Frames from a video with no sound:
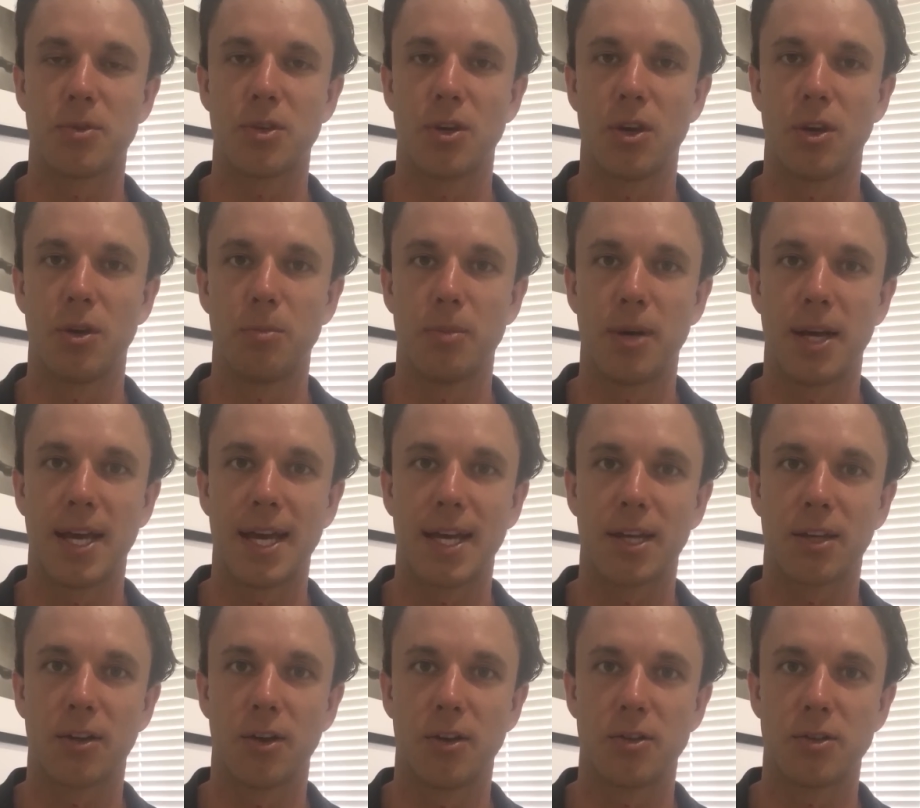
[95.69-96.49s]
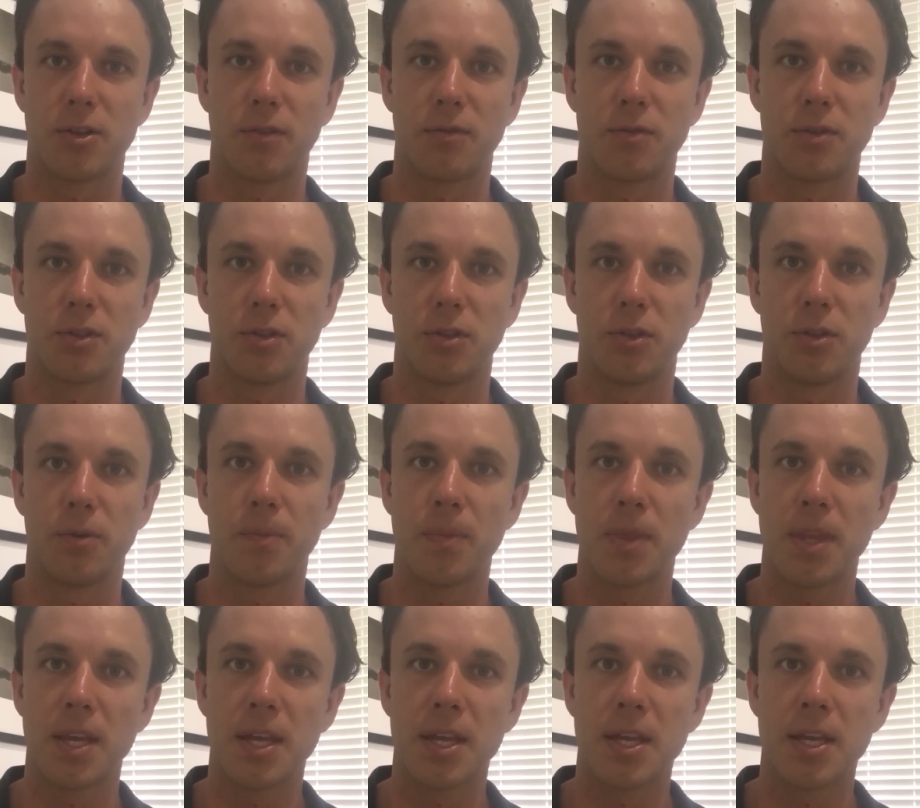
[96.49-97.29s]
So my hat goes off to you.
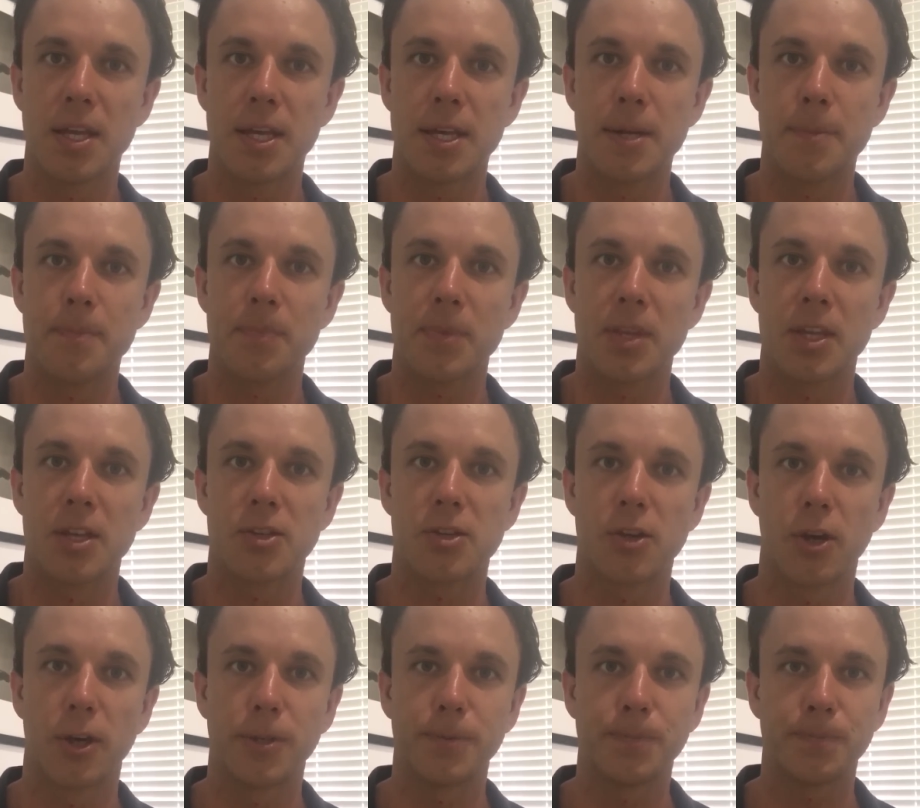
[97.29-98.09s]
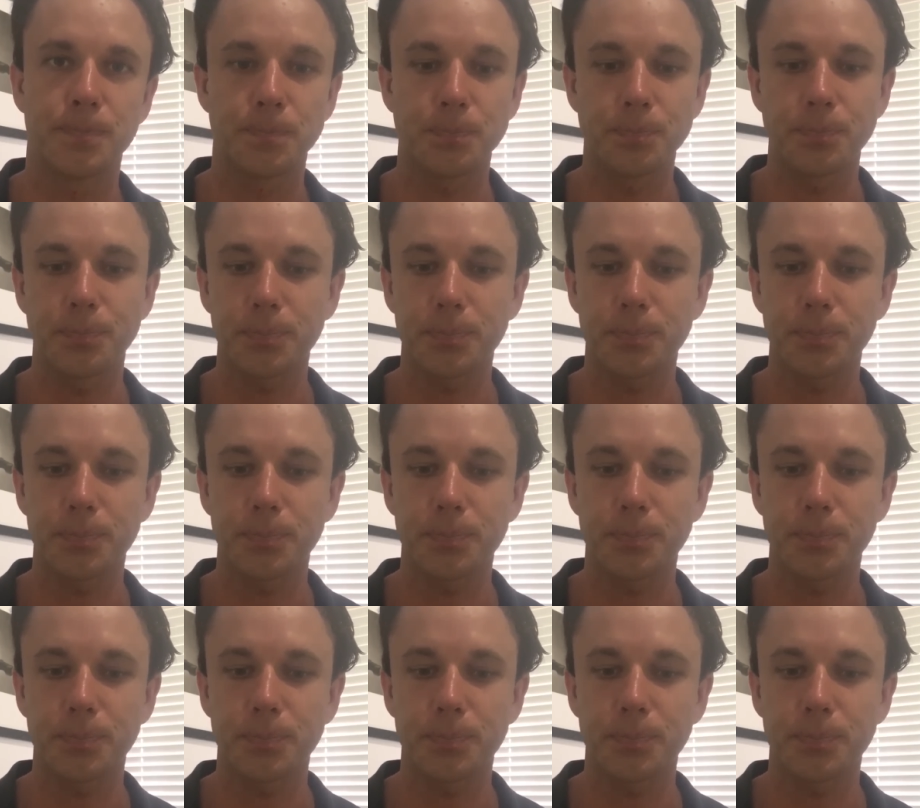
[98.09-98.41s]
So